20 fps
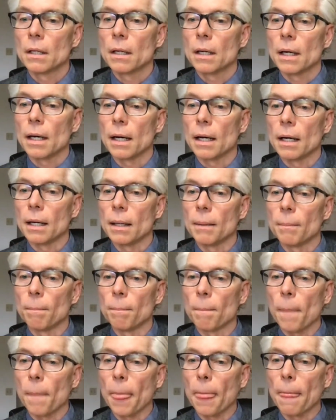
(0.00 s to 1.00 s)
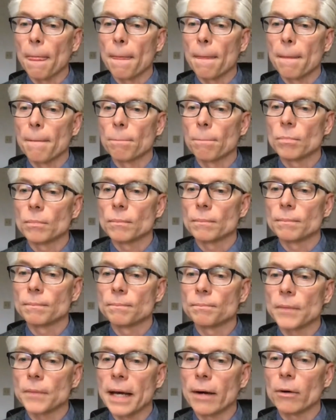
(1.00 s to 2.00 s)
How
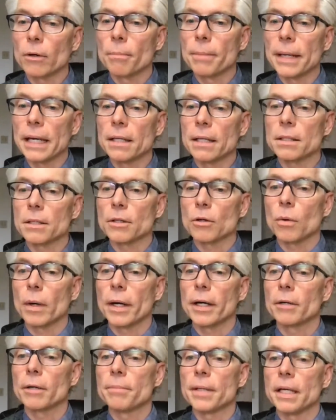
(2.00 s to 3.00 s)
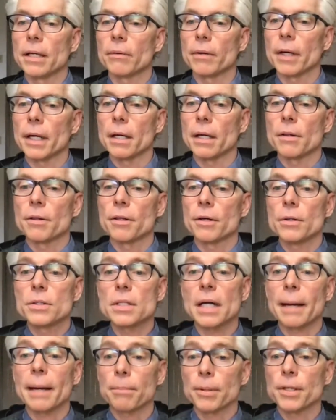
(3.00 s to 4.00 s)
are band and choir being run? Those
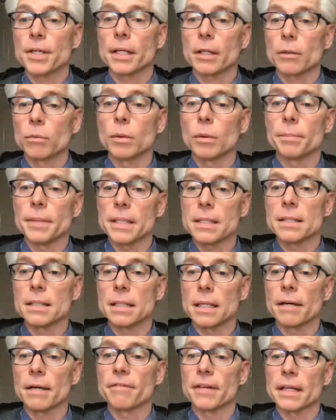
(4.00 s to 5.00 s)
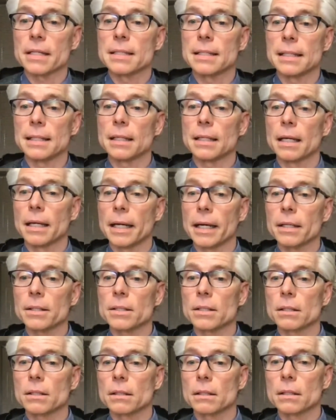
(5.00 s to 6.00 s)
I predict will be CFSD
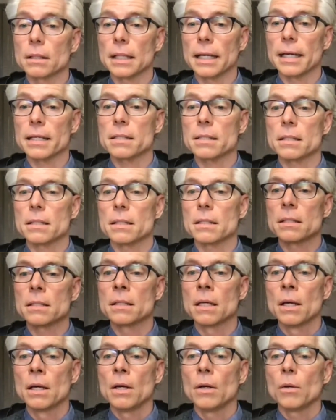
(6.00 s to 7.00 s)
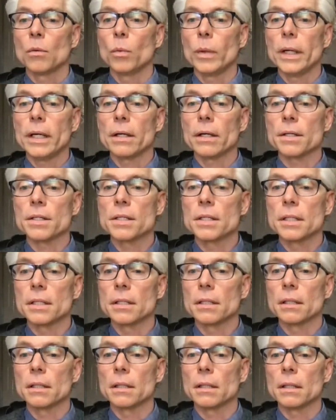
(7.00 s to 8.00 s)
Connect classes. We are
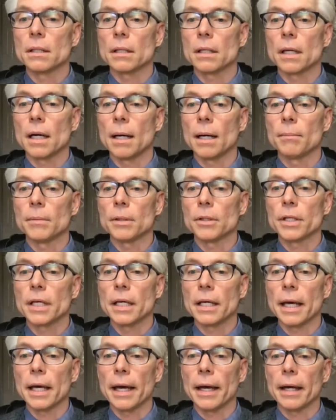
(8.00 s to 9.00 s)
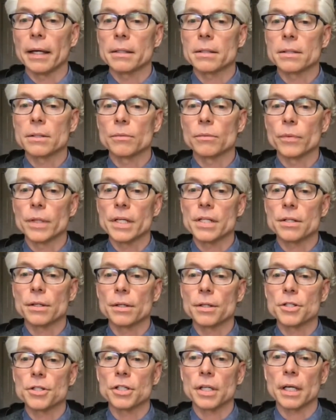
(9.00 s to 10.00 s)
still looking at
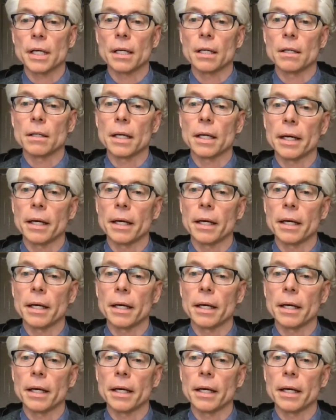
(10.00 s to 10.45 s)
research and